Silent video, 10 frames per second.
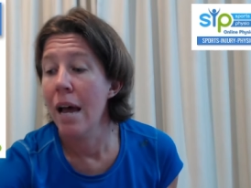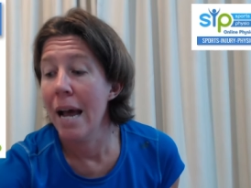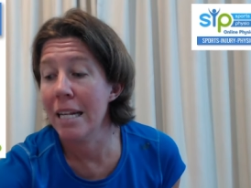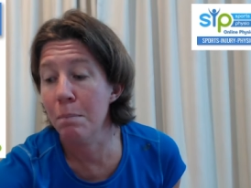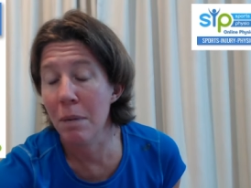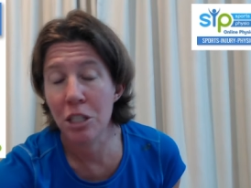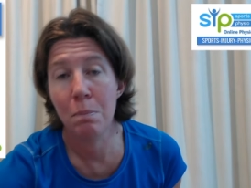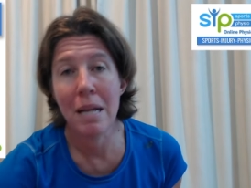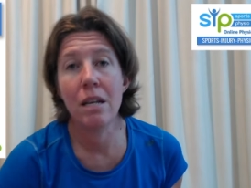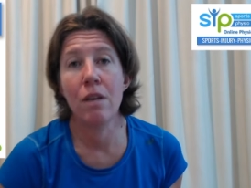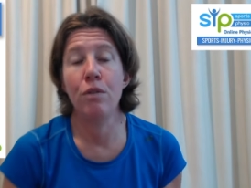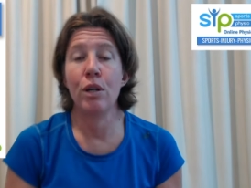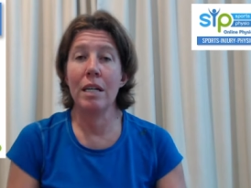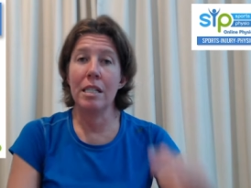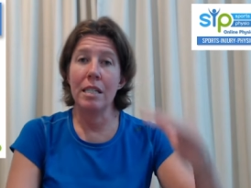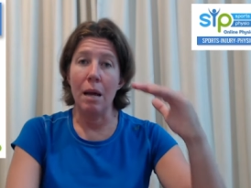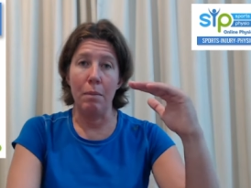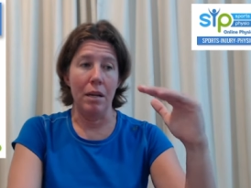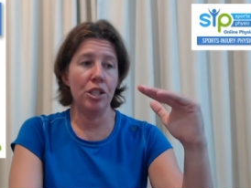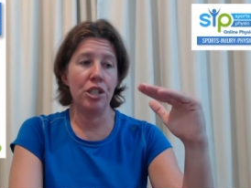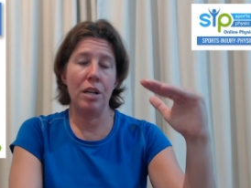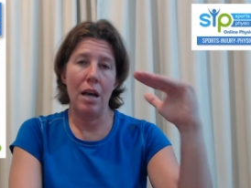It's much better if you can establish